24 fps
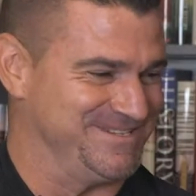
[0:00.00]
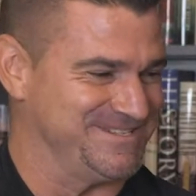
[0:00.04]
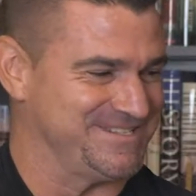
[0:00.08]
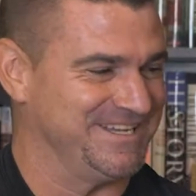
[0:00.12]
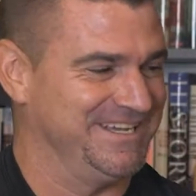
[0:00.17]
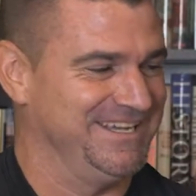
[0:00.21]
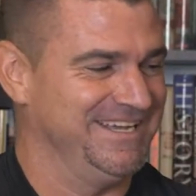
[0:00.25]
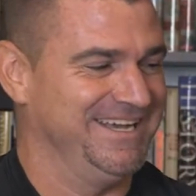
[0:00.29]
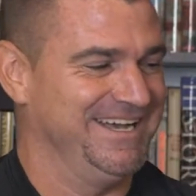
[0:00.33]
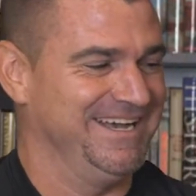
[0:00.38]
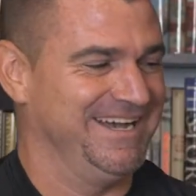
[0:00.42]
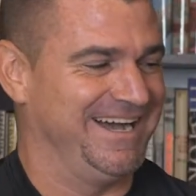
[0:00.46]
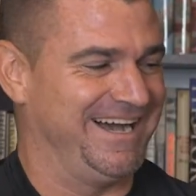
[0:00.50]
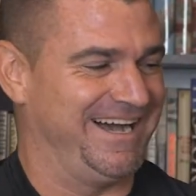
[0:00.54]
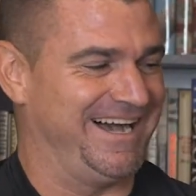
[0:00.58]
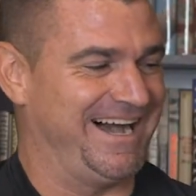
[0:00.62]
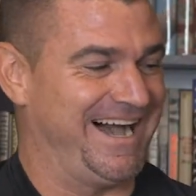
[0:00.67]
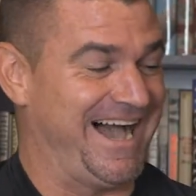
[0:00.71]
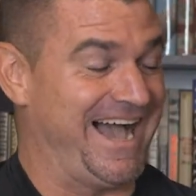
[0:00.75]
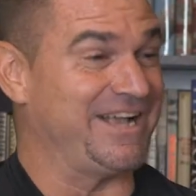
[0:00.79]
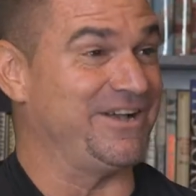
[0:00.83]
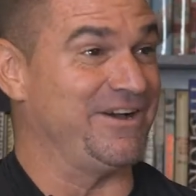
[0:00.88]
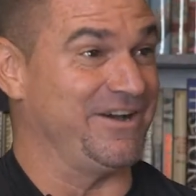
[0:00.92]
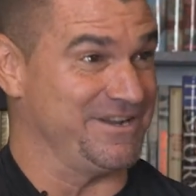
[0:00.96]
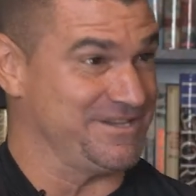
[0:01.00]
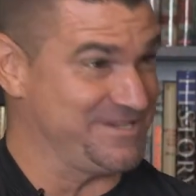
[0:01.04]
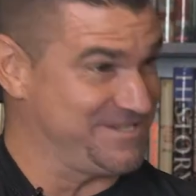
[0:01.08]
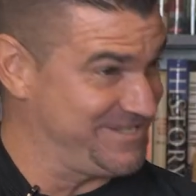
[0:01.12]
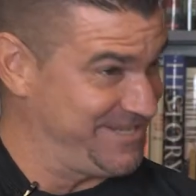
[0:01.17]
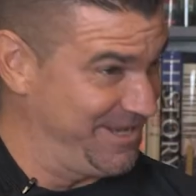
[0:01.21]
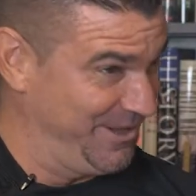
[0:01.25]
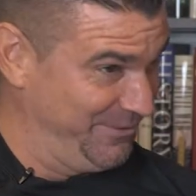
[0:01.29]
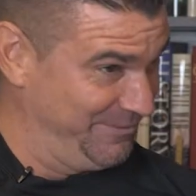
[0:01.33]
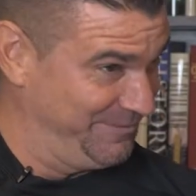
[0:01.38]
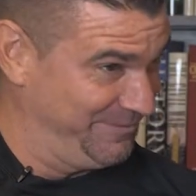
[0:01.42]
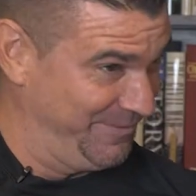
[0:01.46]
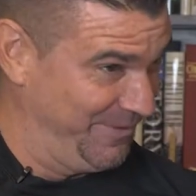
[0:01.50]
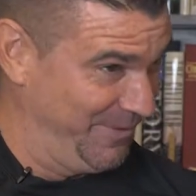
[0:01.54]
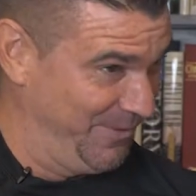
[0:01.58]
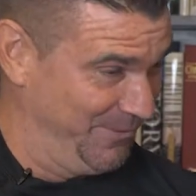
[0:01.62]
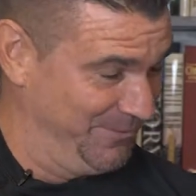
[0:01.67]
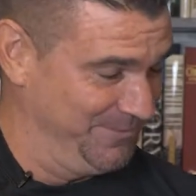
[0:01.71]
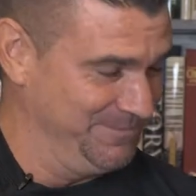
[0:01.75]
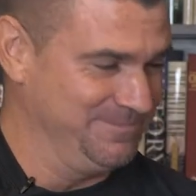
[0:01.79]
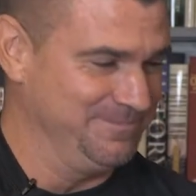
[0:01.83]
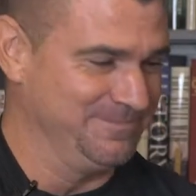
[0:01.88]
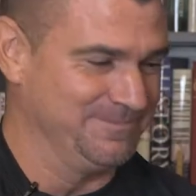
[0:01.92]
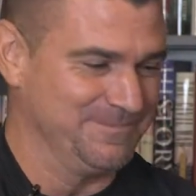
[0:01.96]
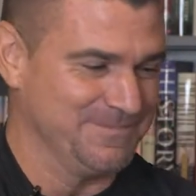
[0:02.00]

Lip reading: Yeah. I got a cell phone.